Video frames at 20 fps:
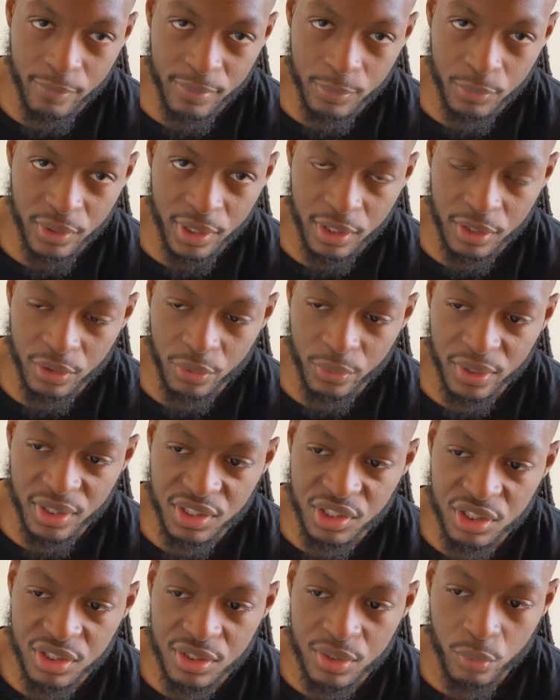people get into
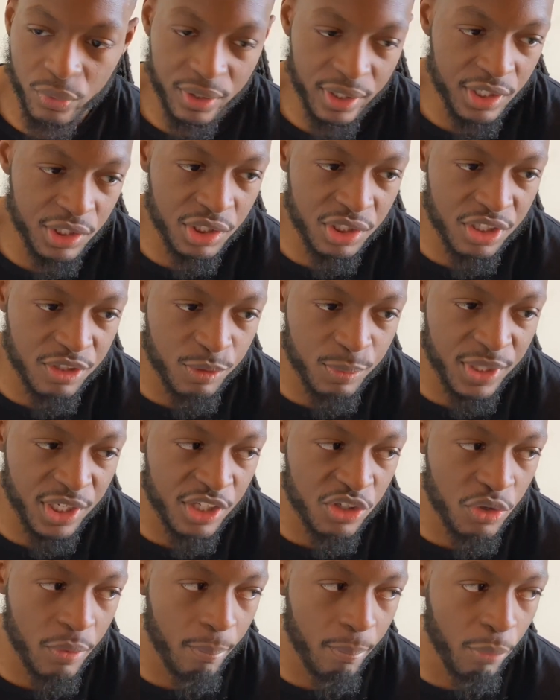relationships,
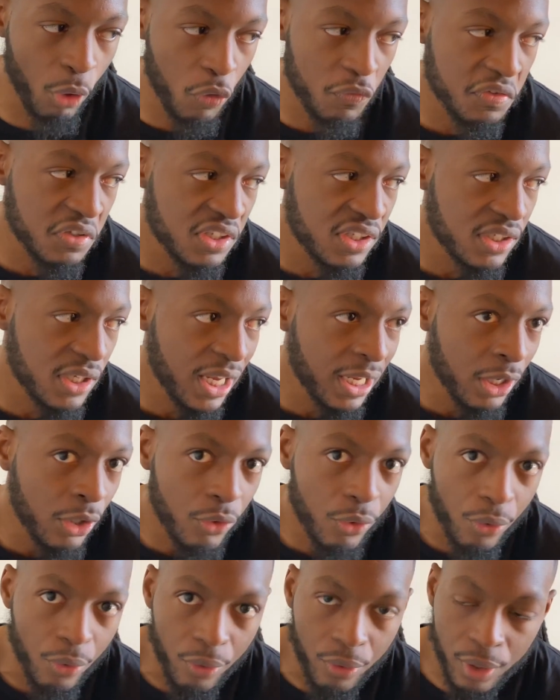because they're both
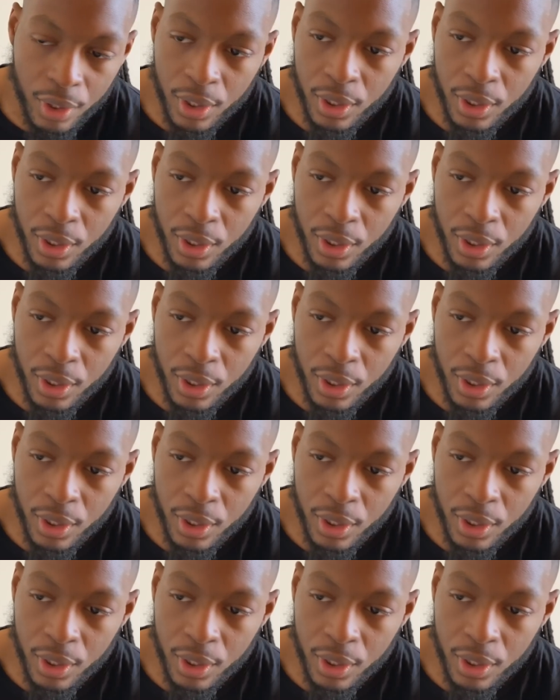single.